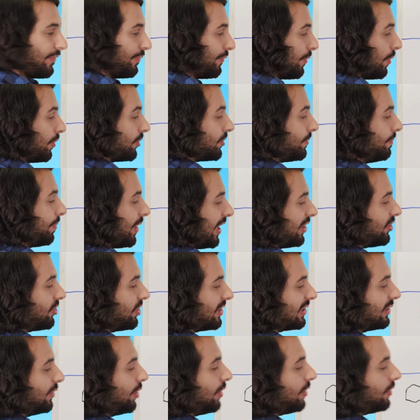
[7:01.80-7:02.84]
at first, but
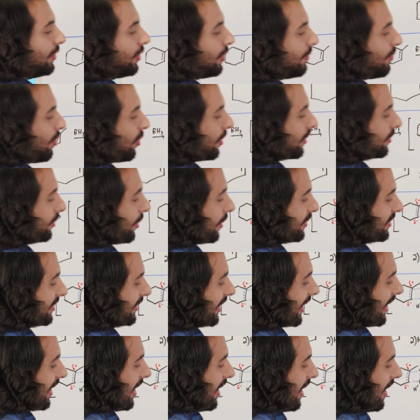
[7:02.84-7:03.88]
just look a little more
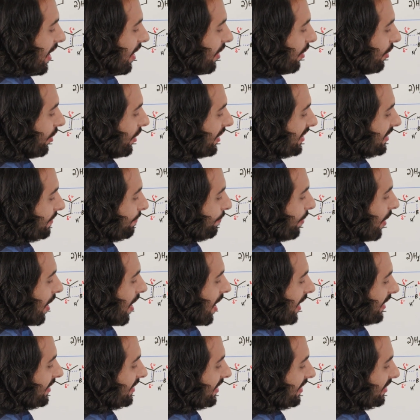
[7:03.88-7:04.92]
closely. This
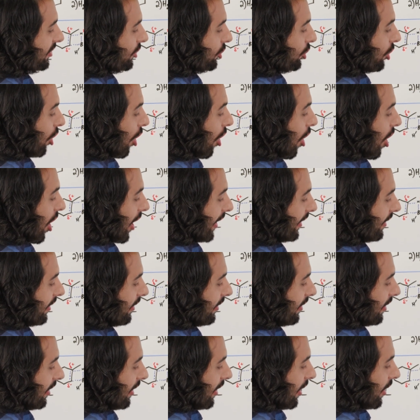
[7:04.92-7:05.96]
bond is
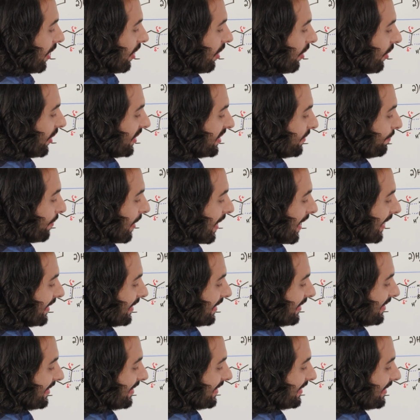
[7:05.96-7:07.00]
gone. This
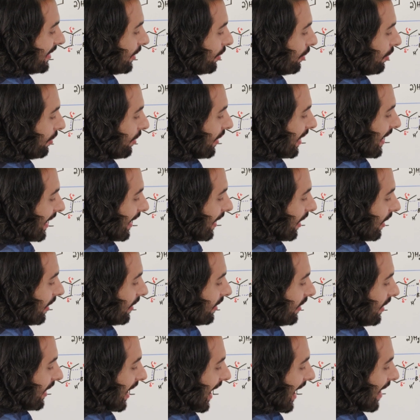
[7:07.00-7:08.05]
bond is still
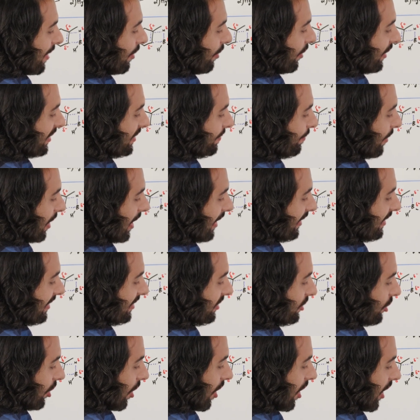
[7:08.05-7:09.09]
there. And this bond
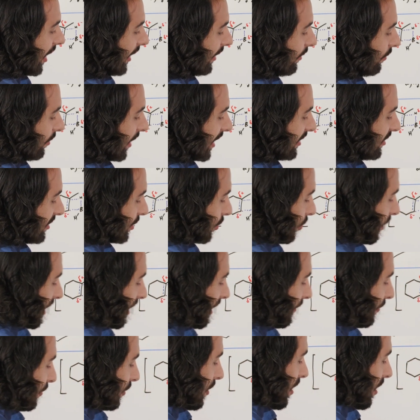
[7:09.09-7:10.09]
is gone, right? So we've